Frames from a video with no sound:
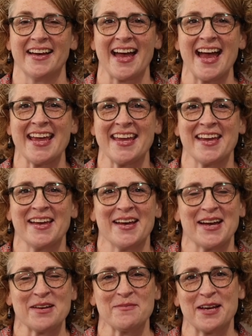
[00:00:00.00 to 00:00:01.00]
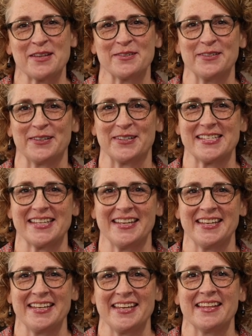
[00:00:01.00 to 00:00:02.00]
Hi, I'm Heather
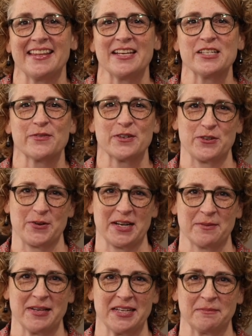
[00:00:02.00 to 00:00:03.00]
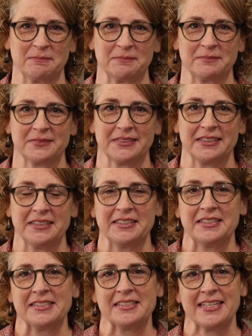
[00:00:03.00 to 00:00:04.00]
Lourcey. Thanks for joining me.
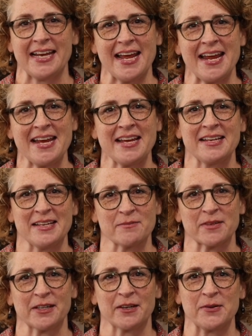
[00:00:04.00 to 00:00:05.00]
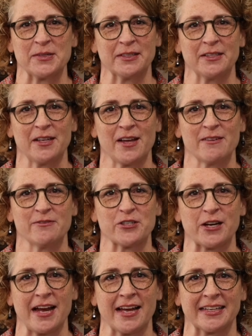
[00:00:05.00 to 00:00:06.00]
Today, I'm going to go a little off
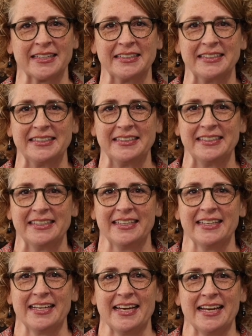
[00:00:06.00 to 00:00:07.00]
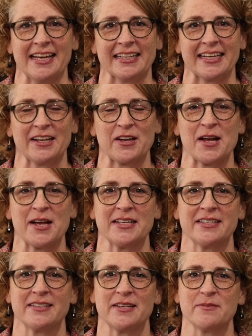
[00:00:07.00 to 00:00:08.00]
track and get
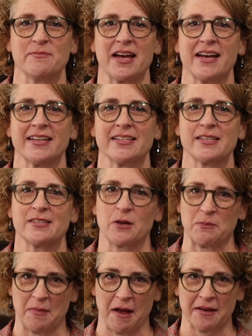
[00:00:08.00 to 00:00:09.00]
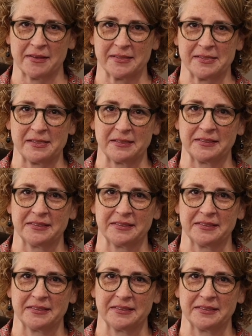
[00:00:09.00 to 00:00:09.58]
on my soapbox.